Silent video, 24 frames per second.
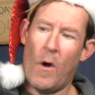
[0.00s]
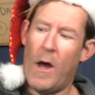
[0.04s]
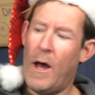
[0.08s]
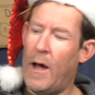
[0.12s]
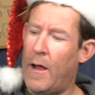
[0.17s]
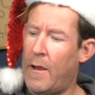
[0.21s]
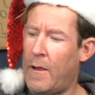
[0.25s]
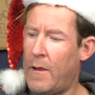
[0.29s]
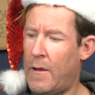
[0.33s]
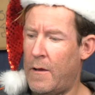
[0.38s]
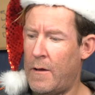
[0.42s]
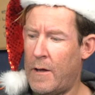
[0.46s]

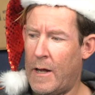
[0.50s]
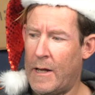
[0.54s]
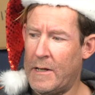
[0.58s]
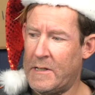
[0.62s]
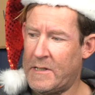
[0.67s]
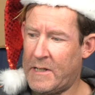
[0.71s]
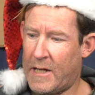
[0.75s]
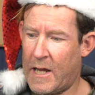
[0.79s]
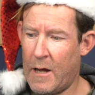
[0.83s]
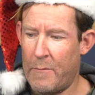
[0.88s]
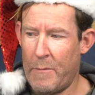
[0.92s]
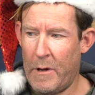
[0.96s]
well
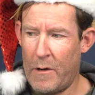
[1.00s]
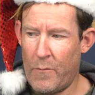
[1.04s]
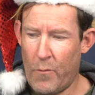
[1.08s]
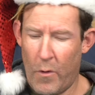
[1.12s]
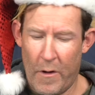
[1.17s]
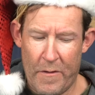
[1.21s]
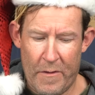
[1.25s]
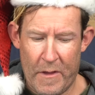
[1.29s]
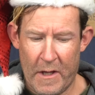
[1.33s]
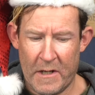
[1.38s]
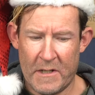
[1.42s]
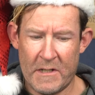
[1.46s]
as coming
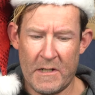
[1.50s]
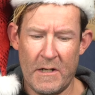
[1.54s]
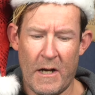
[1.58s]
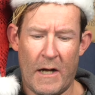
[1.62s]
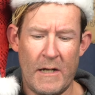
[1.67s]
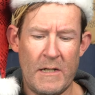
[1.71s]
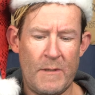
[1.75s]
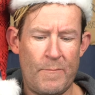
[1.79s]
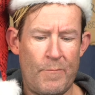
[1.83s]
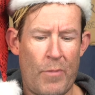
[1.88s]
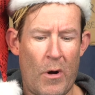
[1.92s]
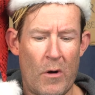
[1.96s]
with this
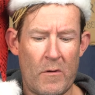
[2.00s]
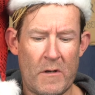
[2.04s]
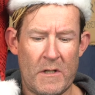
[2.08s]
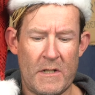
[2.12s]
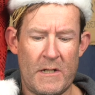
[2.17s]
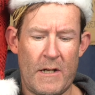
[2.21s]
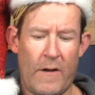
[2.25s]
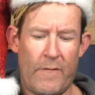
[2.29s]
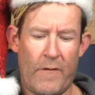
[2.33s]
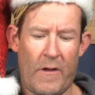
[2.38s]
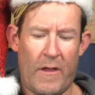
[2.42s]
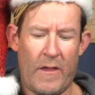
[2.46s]
nice
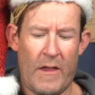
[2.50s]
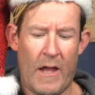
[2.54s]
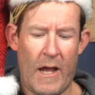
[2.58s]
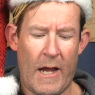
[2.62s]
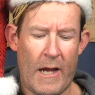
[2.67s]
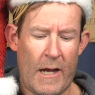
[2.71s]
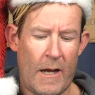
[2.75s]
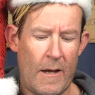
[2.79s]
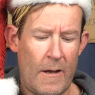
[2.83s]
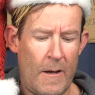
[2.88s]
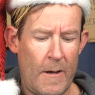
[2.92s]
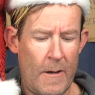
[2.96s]
box and
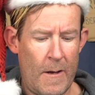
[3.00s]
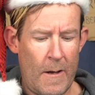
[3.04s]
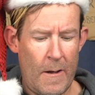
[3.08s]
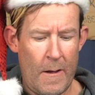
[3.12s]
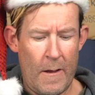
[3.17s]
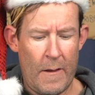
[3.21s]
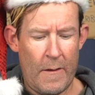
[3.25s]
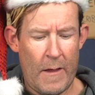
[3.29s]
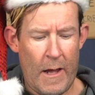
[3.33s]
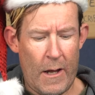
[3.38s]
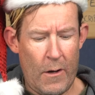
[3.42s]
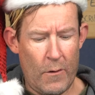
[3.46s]
everything,
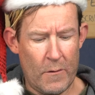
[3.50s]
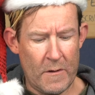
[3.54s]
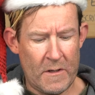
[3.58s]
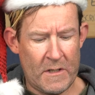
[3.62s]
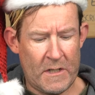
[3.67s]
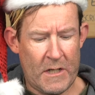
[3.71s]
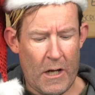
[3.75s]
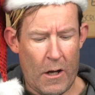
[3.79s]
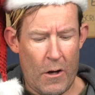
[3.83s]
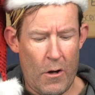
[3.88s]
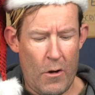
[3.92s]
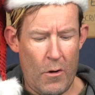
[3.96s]
they
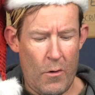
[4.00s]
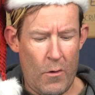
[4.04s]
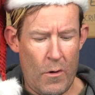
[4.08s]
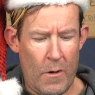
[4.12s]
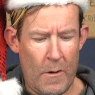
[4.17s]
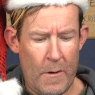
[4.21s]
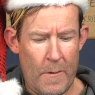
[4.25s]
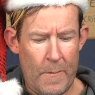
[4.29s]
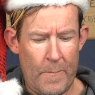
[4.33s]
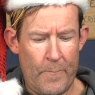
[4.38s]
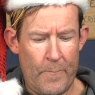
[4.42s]
also,